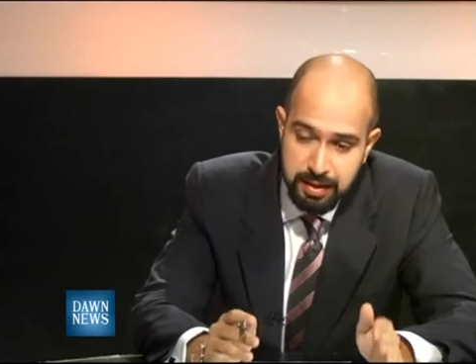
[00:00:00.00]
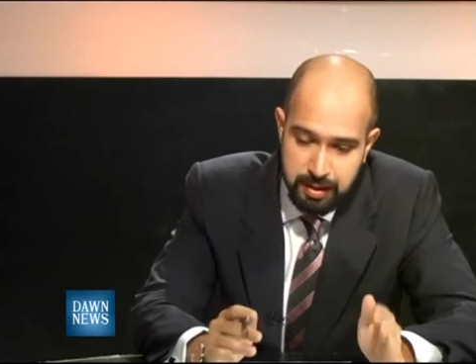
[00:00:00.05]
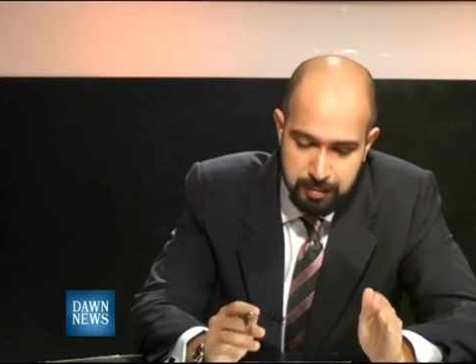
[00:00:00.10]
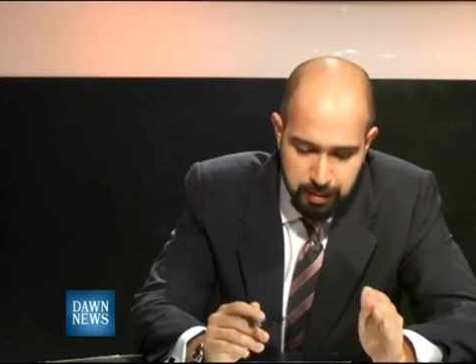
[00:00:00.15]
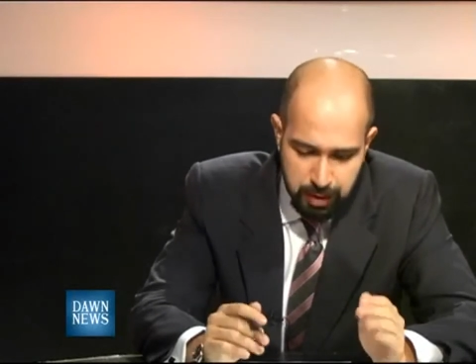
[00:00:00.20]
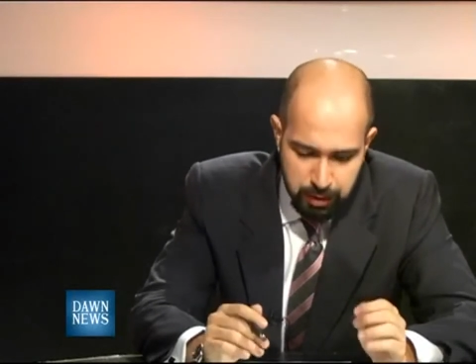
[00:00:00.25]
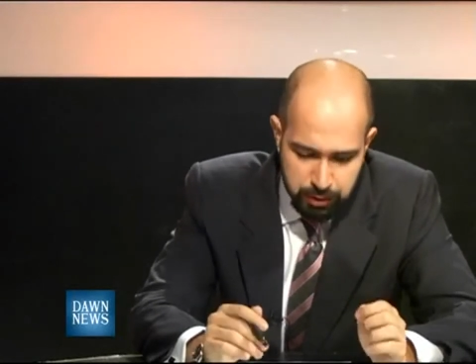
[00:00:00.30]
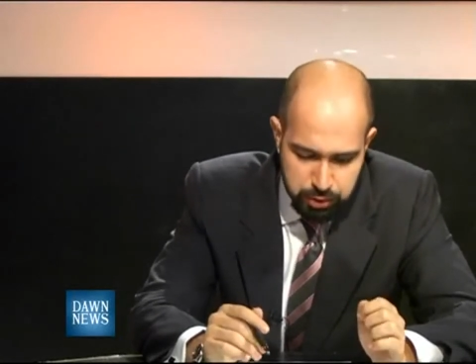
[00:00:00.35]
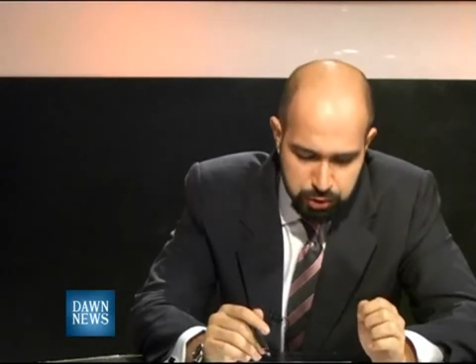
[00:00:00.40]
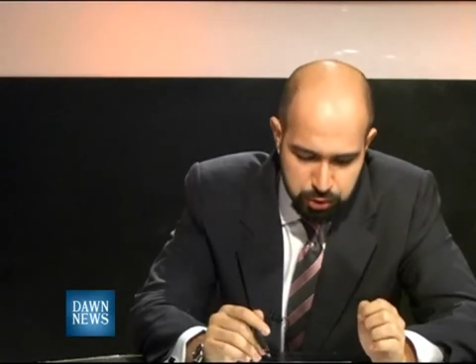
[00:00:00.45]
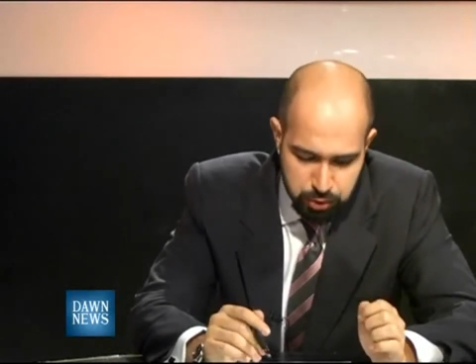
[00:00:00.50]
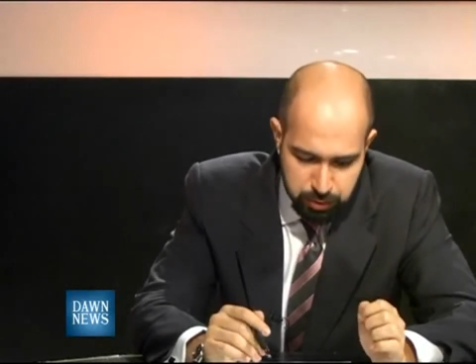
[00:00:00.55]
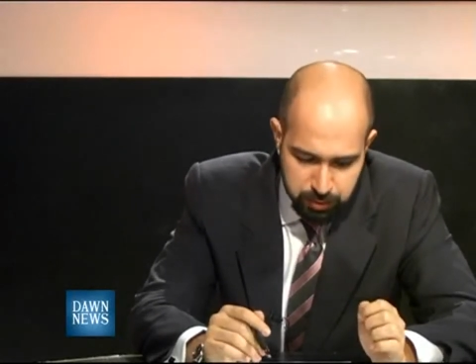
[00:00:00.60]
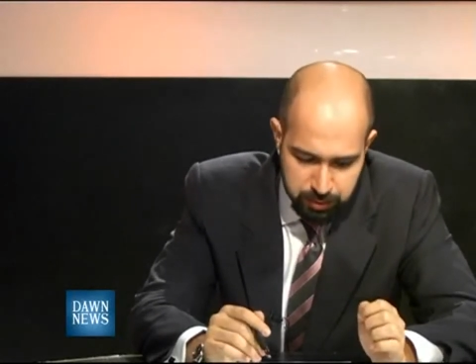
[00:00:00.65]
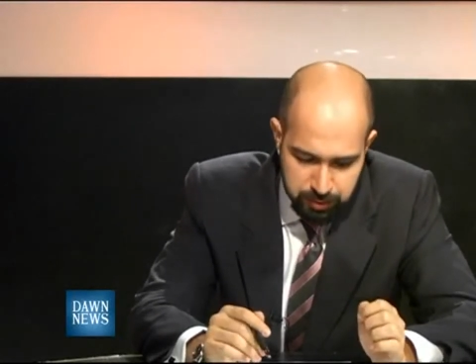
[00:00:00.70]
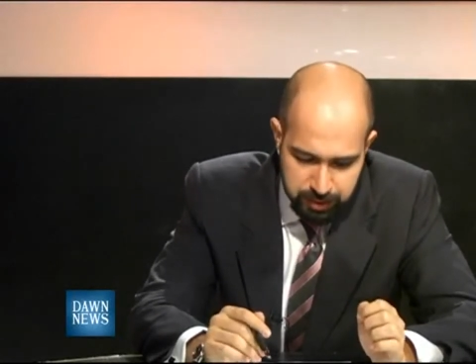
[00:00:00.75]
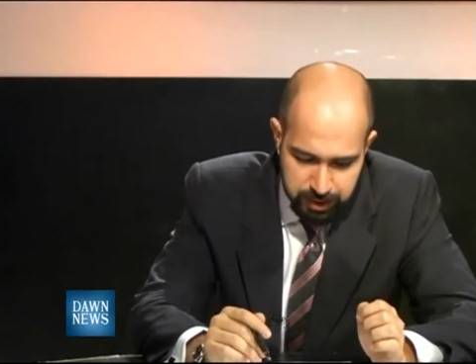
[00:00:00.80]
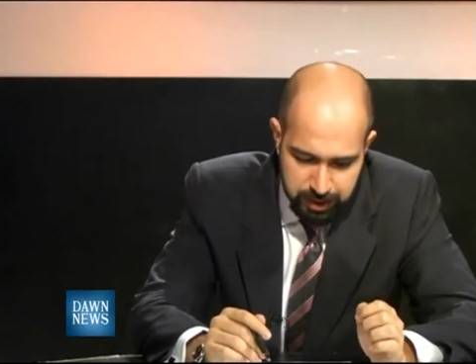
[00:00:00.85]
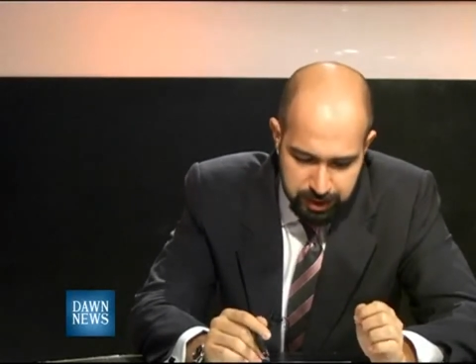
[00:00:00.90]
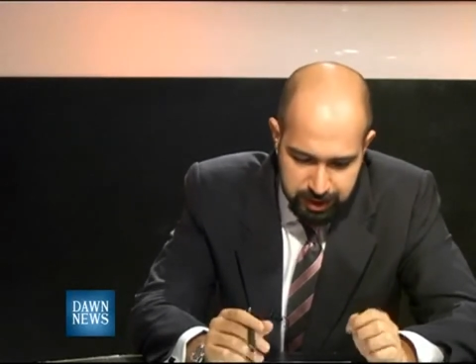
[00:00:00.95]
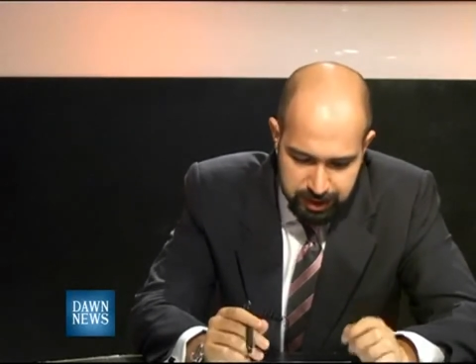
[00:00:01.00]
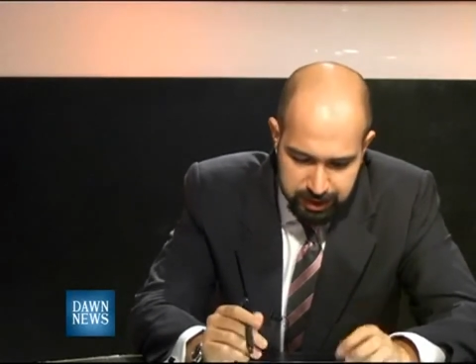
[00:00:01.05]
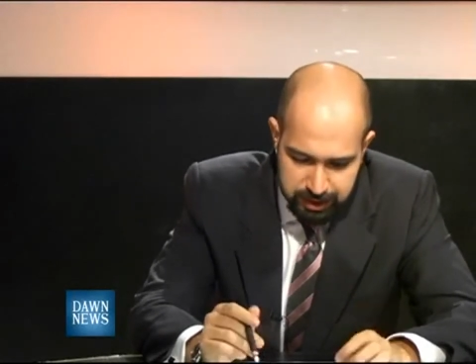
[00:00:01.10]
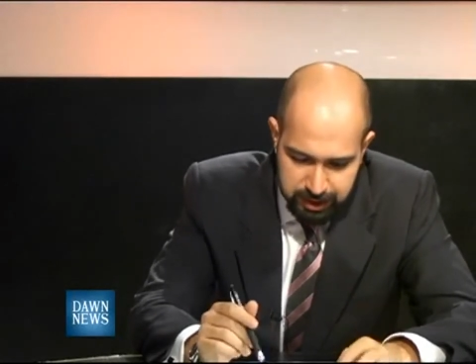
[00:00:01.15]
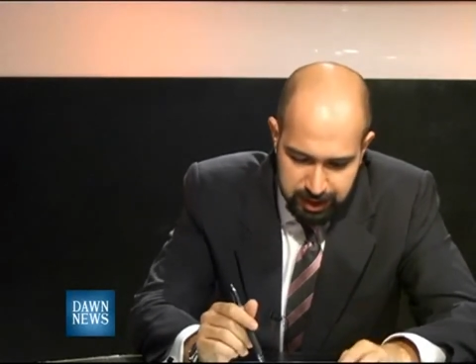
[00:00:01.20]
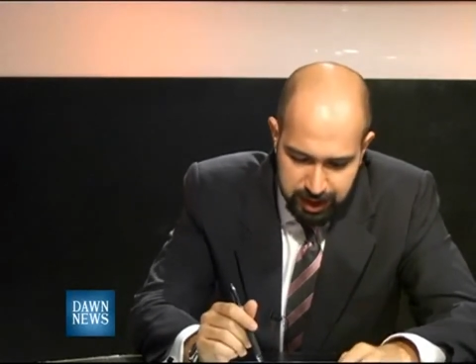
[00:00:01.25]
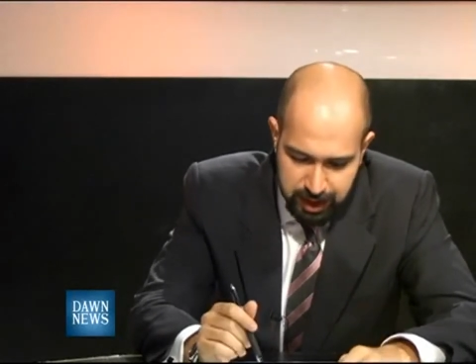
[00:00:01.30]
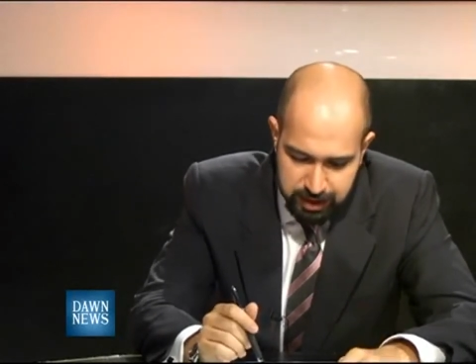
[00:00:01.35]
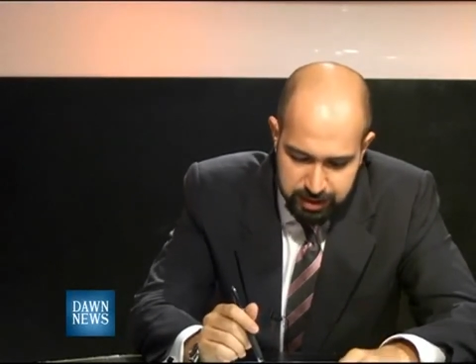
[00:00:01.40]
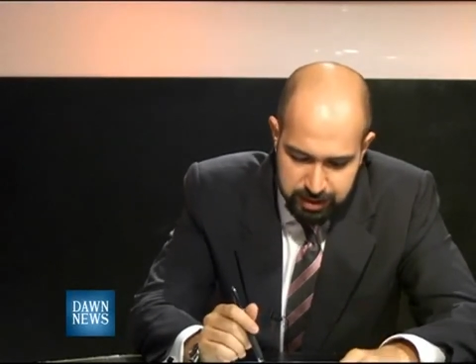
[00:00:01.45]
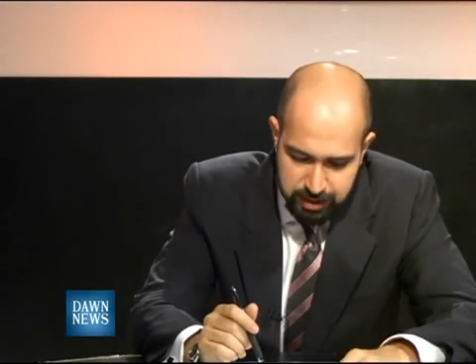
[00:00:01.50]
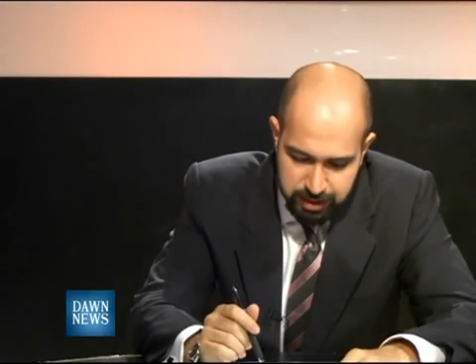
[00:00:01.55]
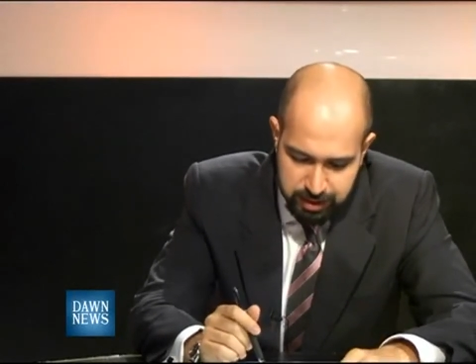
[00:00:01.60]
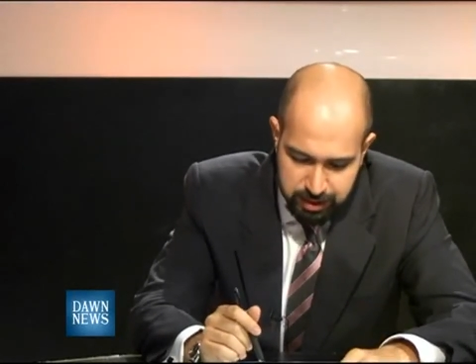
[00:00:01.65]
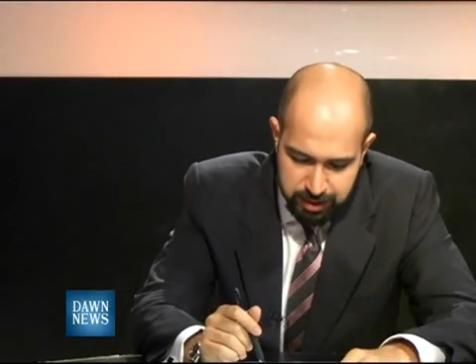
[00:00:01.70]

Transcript: about you that